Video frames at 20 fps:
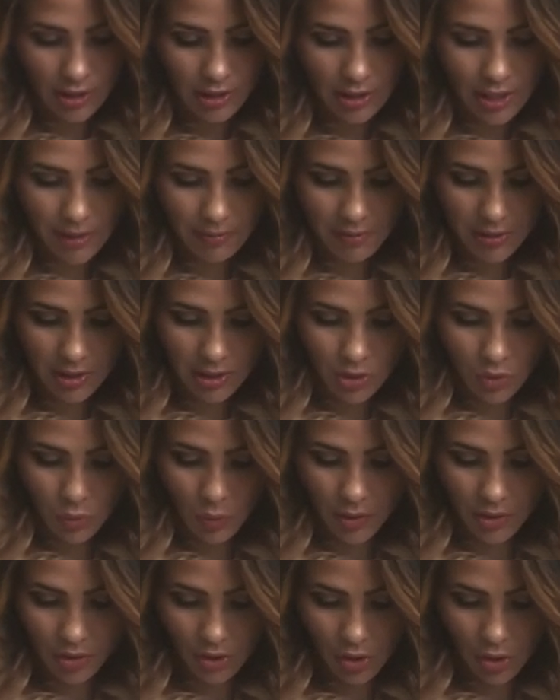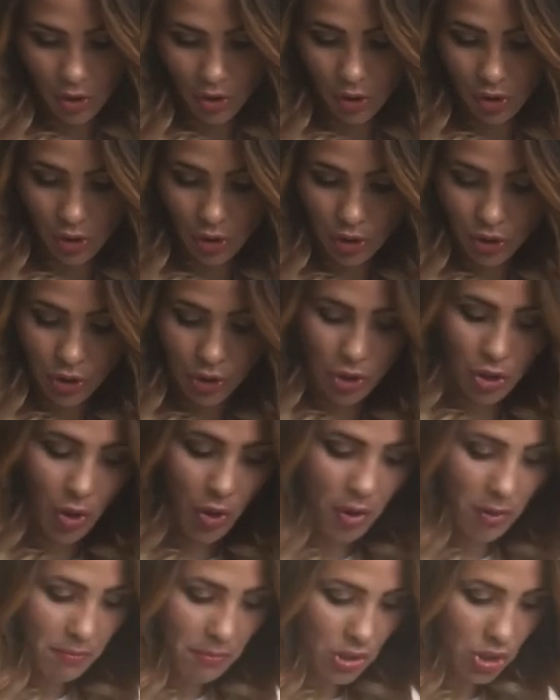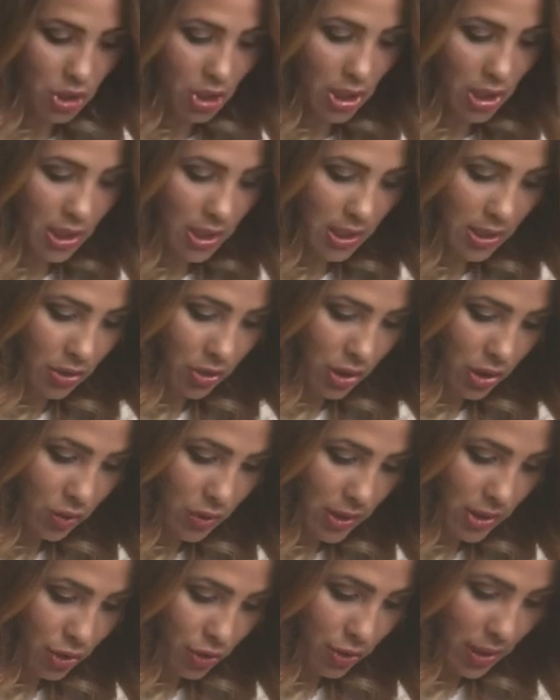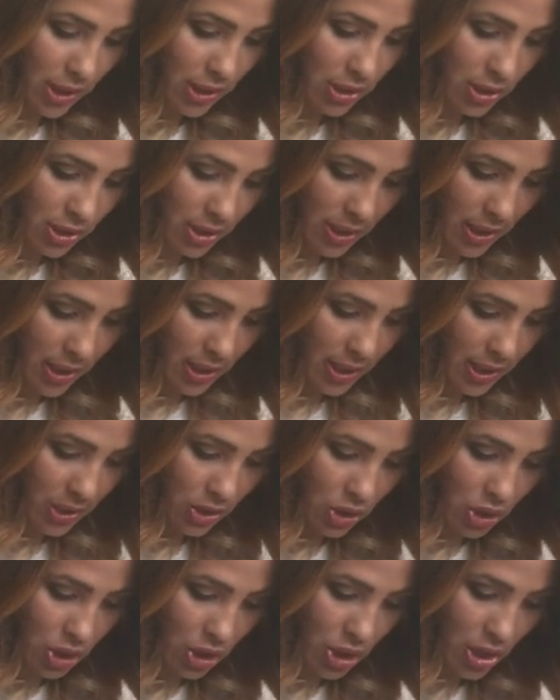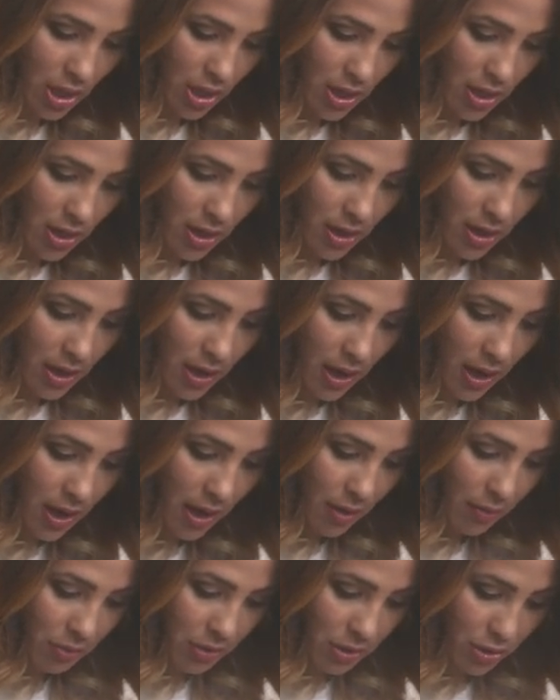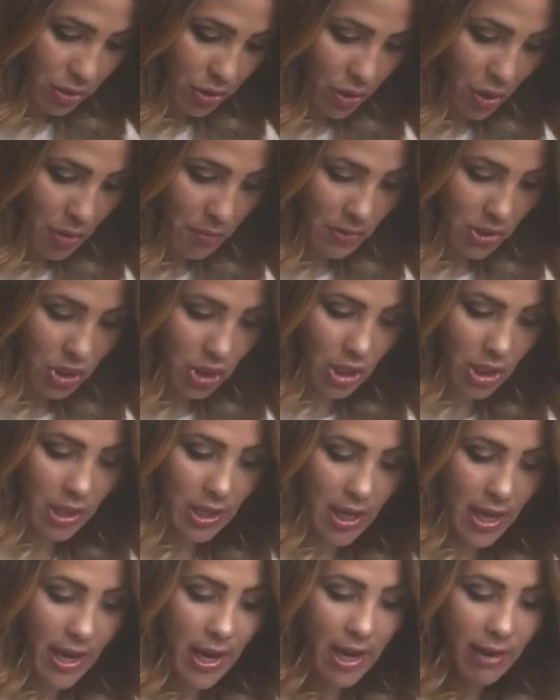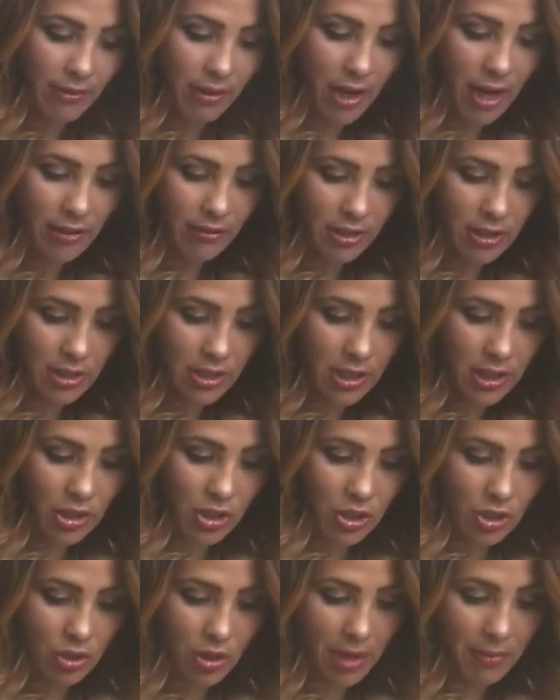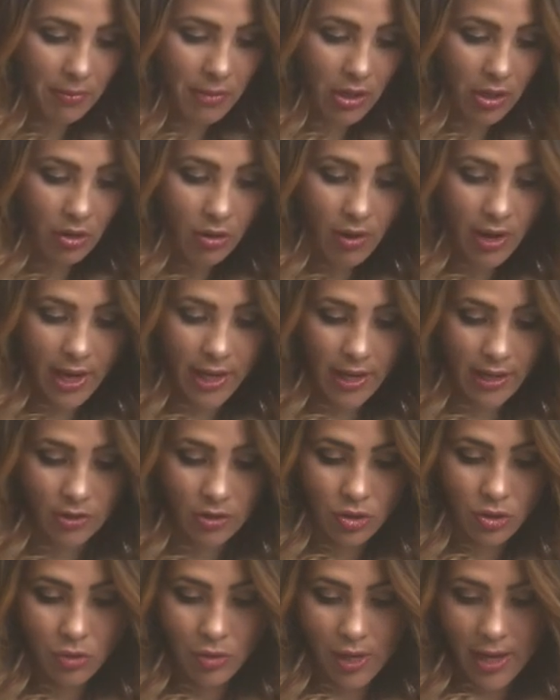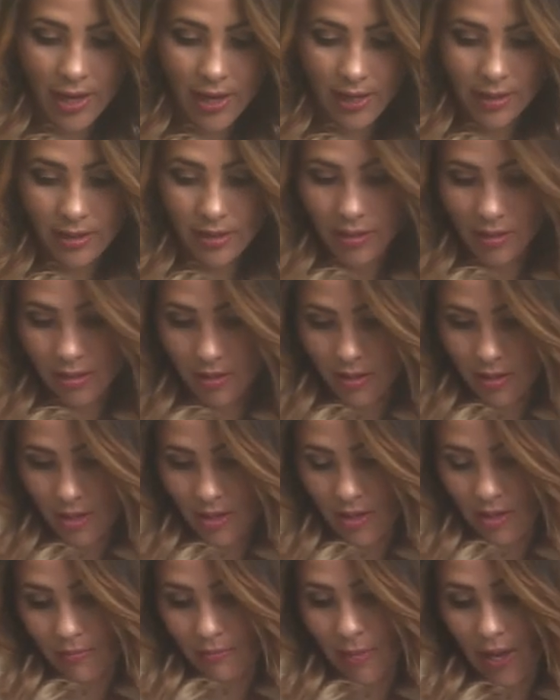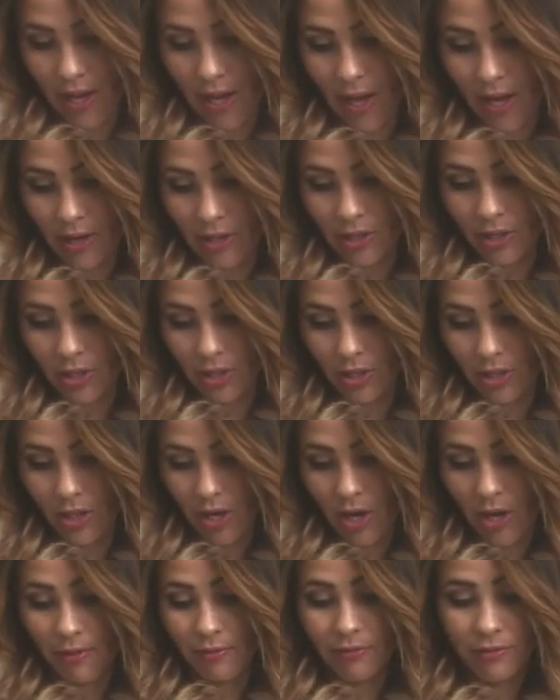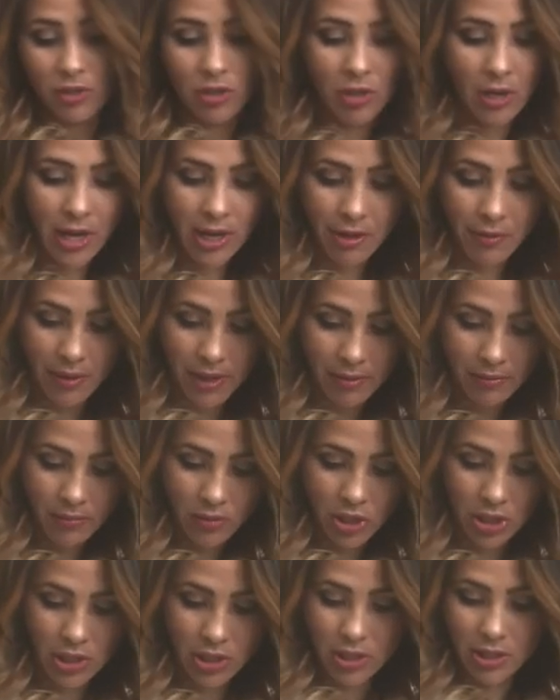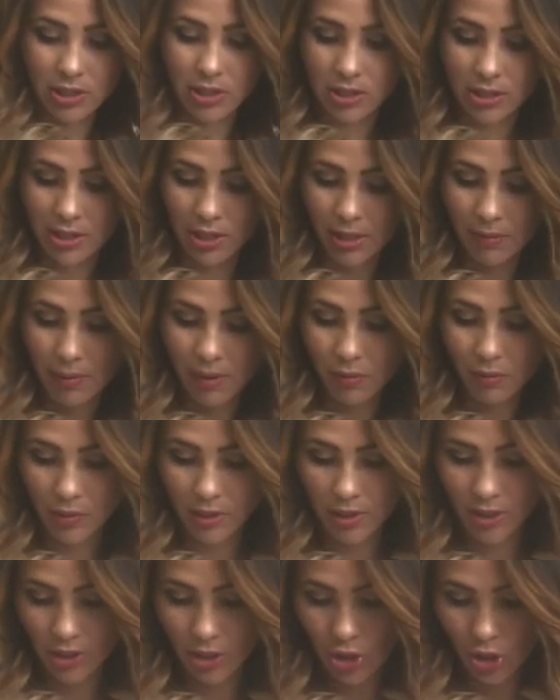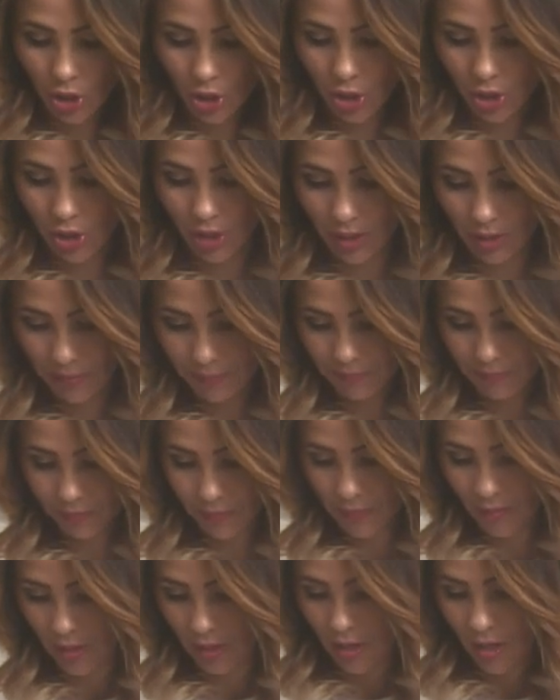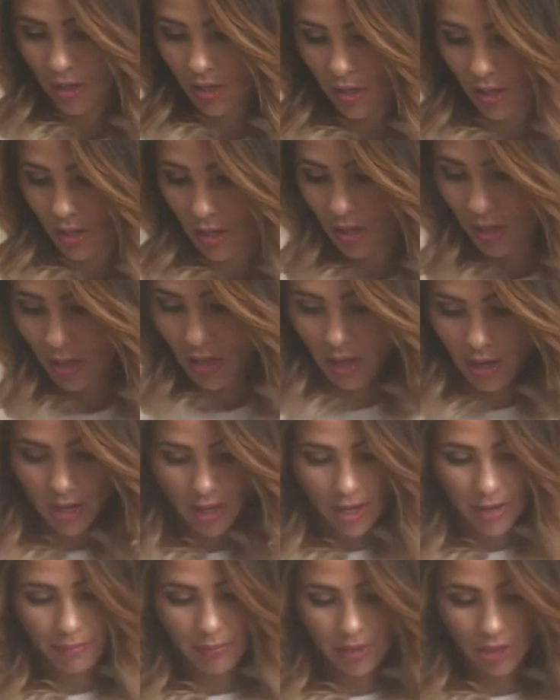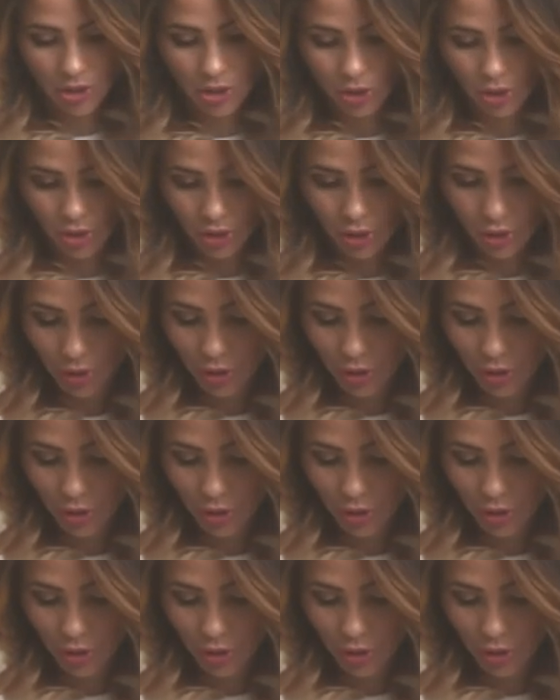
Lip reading: top stitch with your sewing machine. You can do a straight stitch with your sewing machine. I have a cover stitch, so I'm gonna go ahead and do that. My iron turned off. So anyway, just steam it really good. Make sure